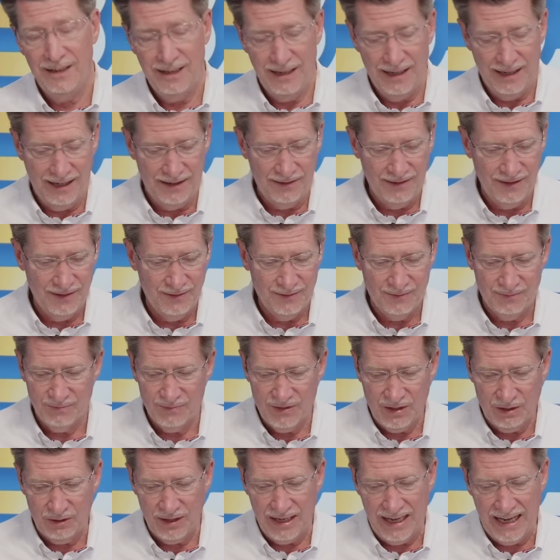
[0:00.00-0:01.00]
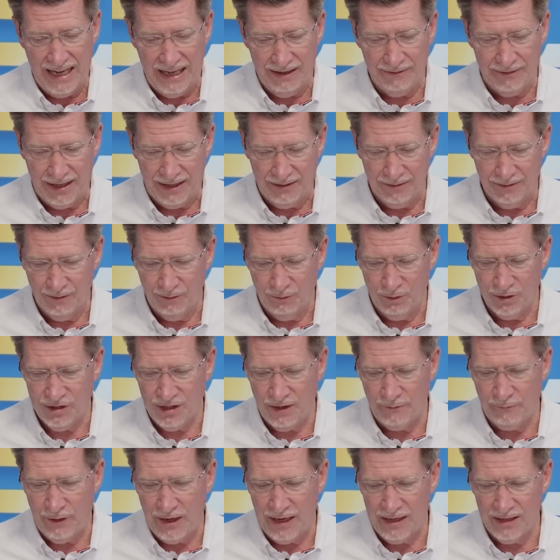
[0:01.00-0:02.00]
And there you have it,
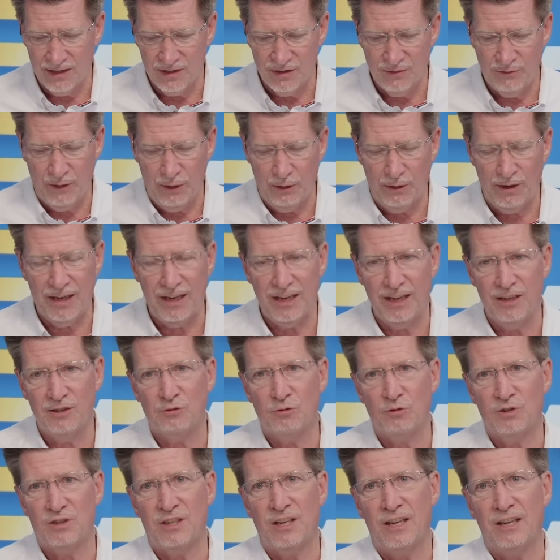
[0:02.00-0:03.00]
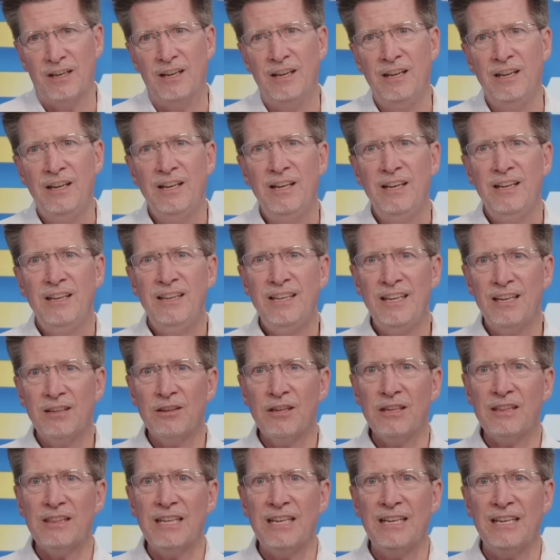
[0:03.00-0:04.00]
which I find is very interesting. The
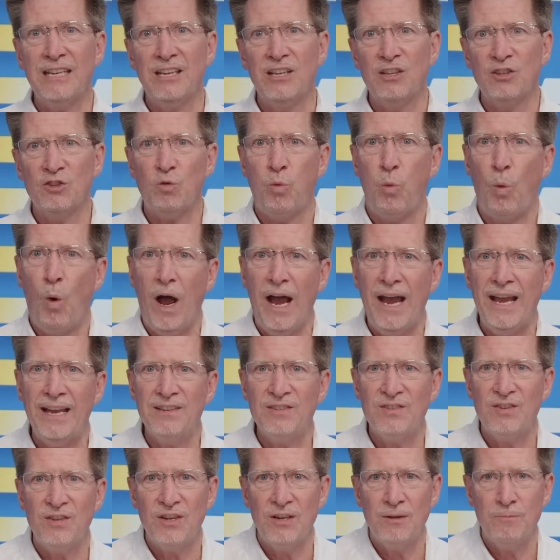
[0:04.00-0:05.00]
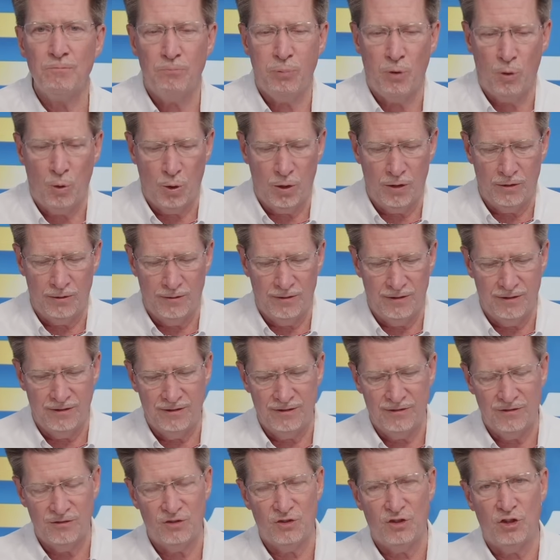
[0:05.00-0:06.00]
other thing is, why is it
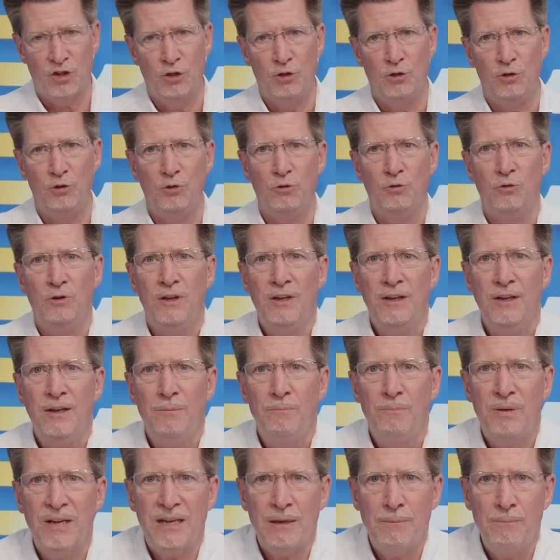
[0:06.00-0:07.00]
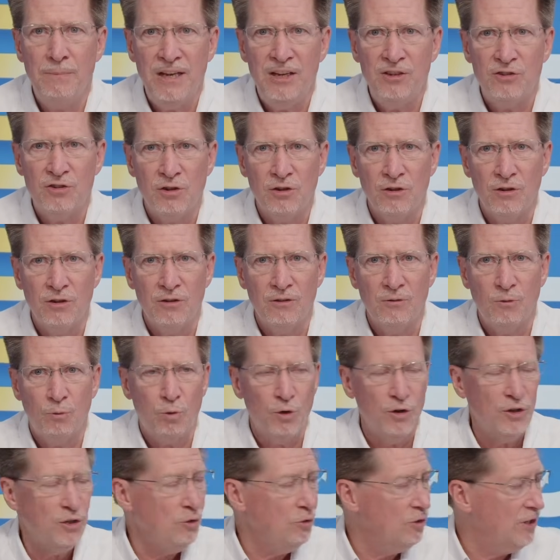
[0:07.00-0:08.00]
important to pick a major
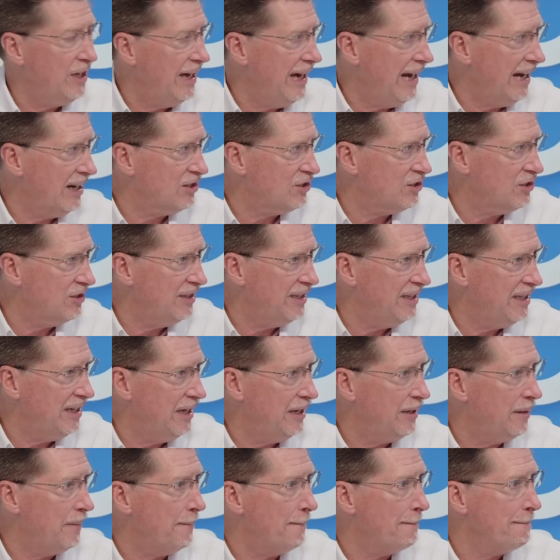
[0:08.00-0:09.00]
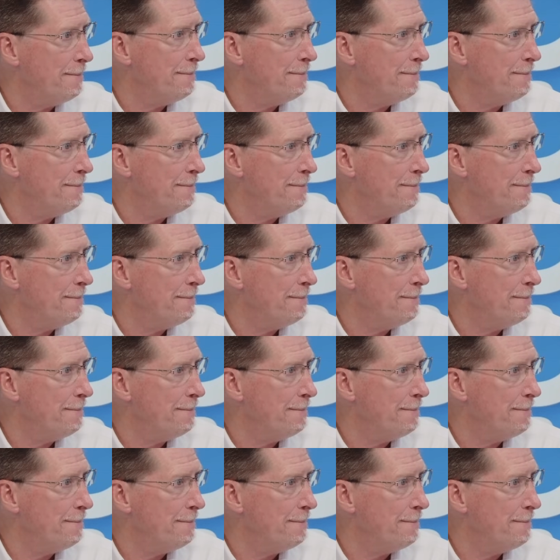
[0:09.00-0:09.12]
where you can actually get